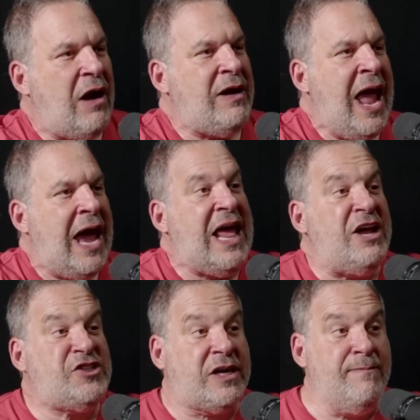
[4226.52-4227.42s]
And
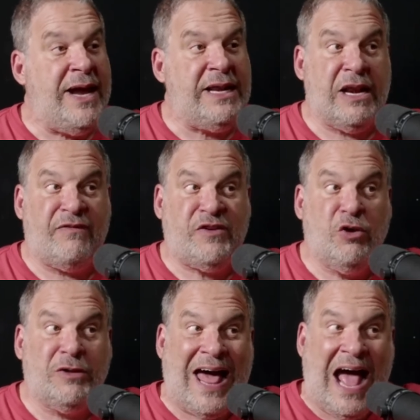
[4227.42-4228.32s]
as a comedian, if
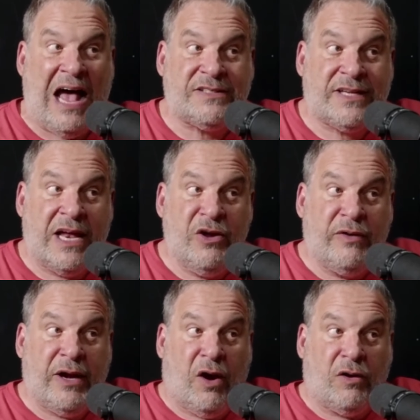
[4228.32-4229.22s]
you last and you
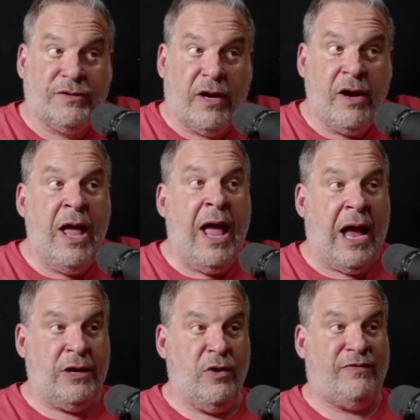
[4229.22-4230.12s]
get older
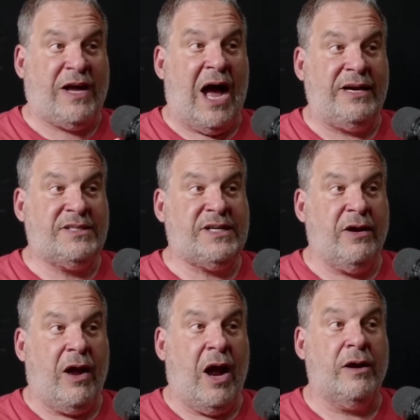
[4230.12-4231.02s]
and you have kindness in
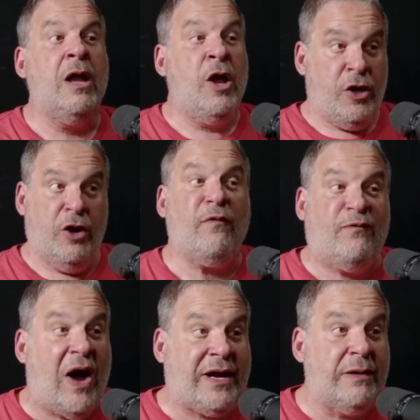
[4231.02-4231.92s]
your heart, you're
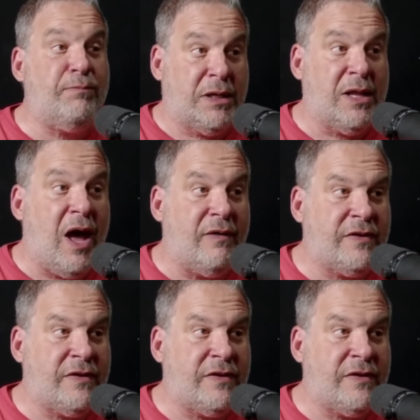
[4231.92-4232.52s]
fucking beloved.